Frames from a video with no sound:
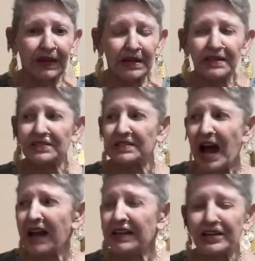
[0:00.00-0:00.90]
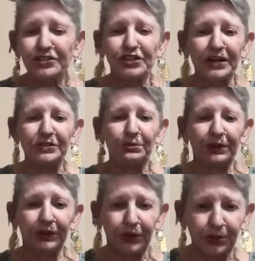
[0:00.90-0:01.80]
He is not a
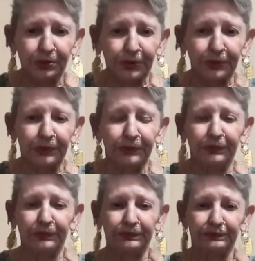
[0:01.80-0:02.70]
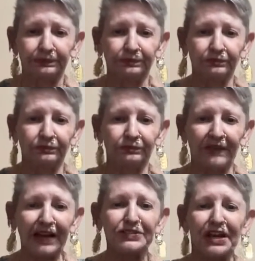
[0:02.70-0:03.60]
genuine guru.
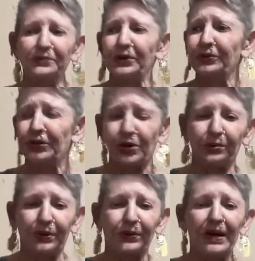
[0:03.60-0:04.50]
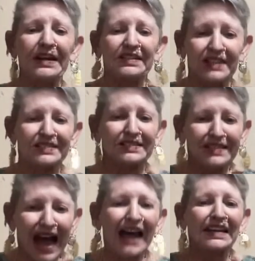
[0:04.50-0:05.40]
A genuine guru does
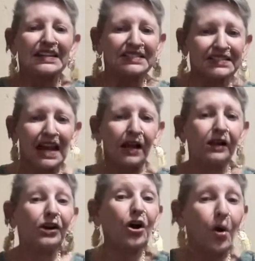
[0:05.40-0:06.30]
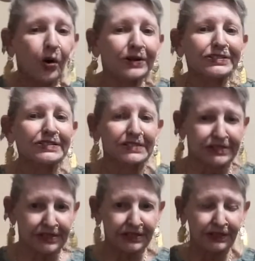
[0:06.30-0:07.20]
not sell
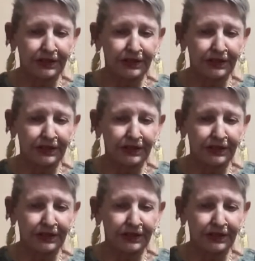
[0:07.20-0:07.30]
courses.